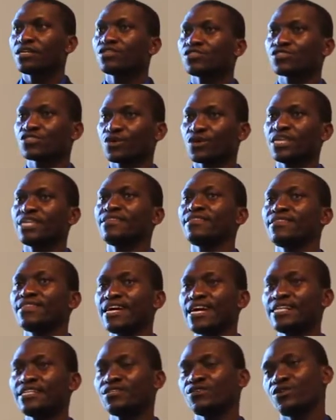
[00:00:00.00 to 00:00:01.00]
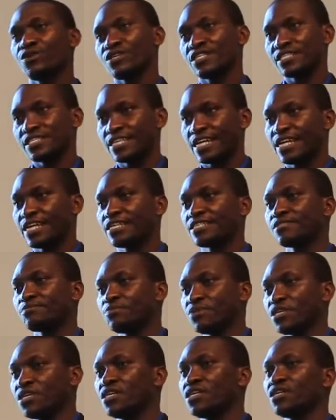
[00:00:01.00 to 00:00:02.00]
So in that, God started
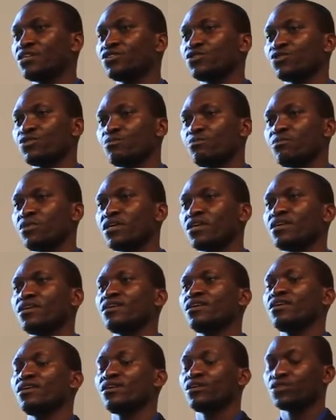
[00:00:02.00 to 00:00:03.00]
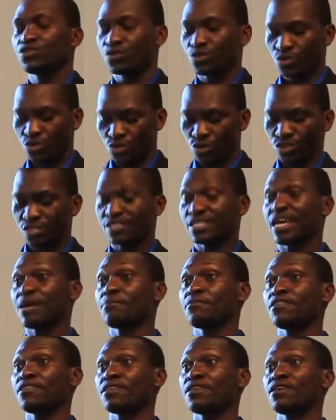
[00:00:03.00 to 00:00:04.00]
speaking to me to do
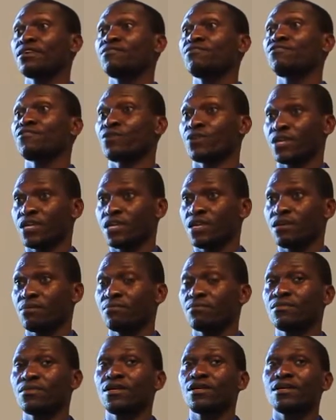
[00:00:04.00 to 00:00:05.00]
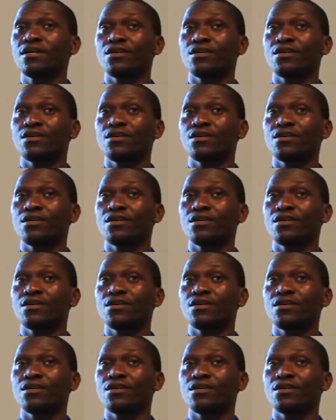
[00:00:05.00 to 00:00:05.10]
something for him,